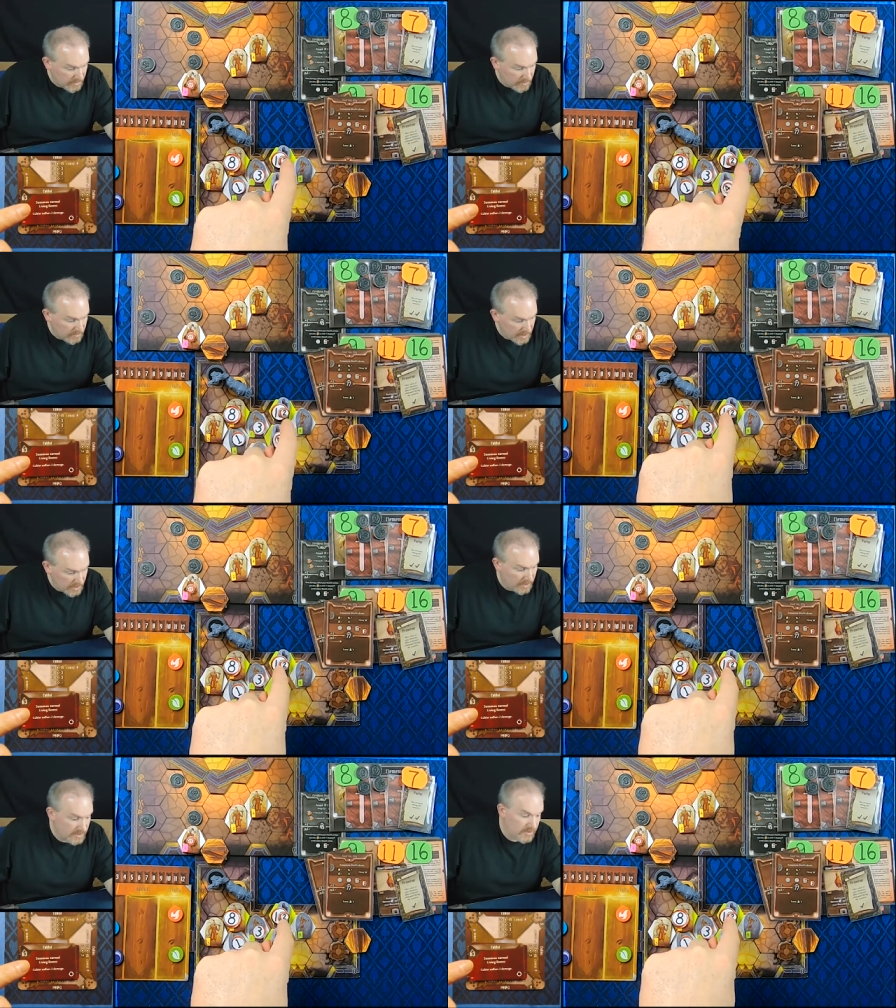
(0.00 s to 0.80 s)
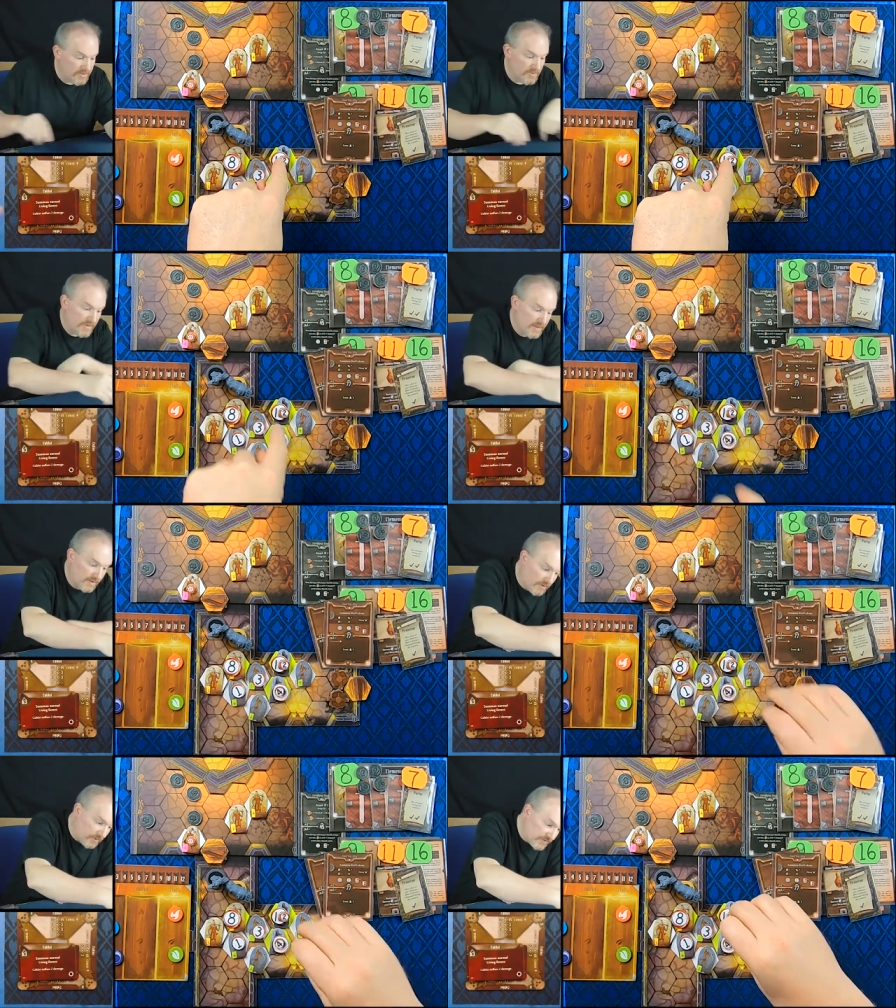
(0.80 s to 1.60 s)
Oh, hey, you're the
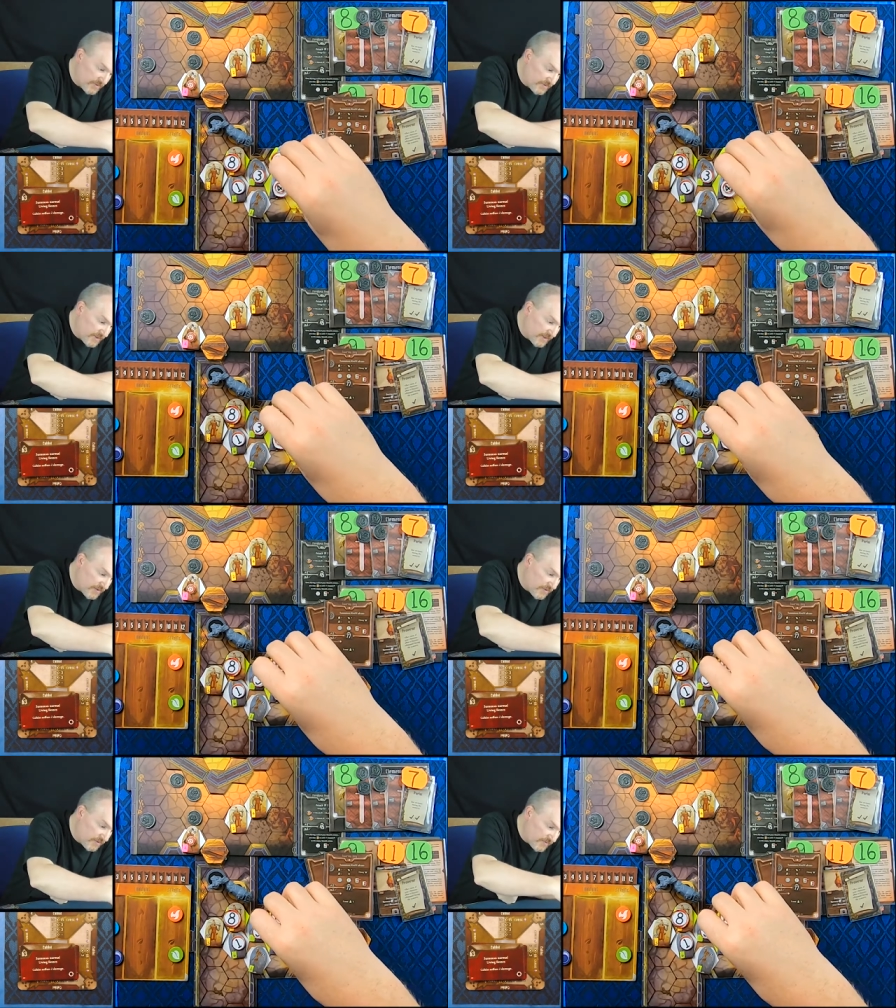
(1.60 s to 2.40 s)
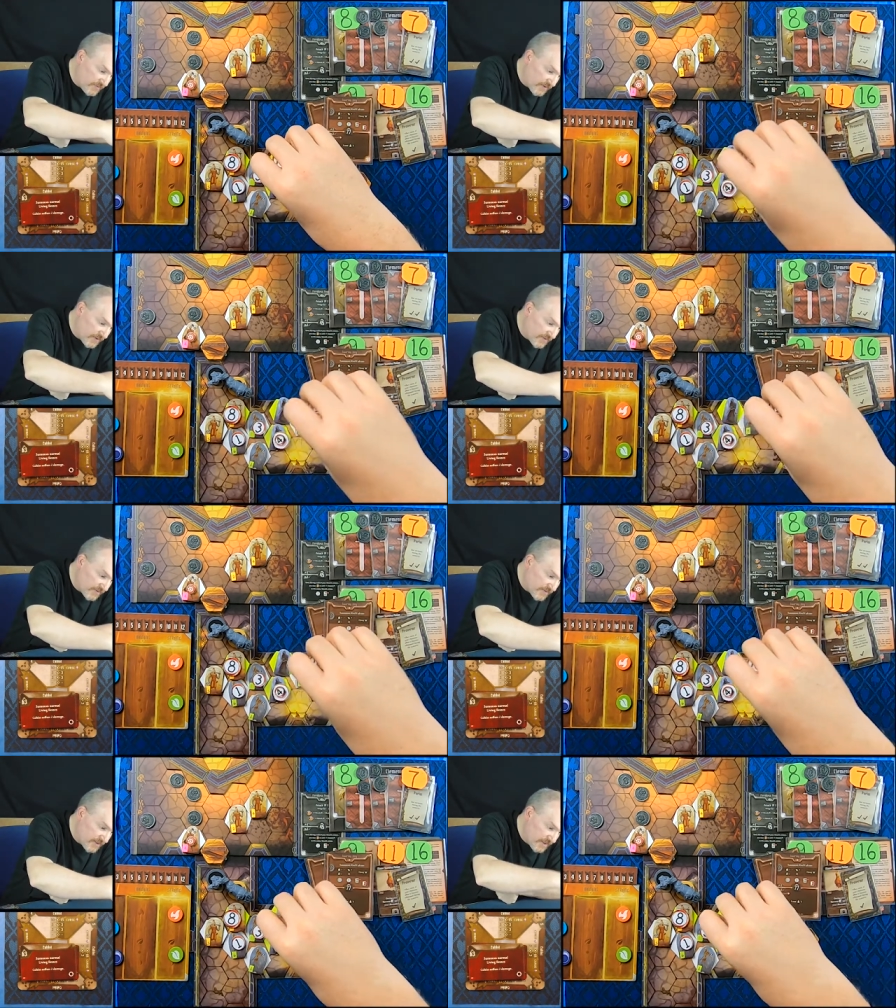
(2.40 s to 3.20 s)
cultist that goes first.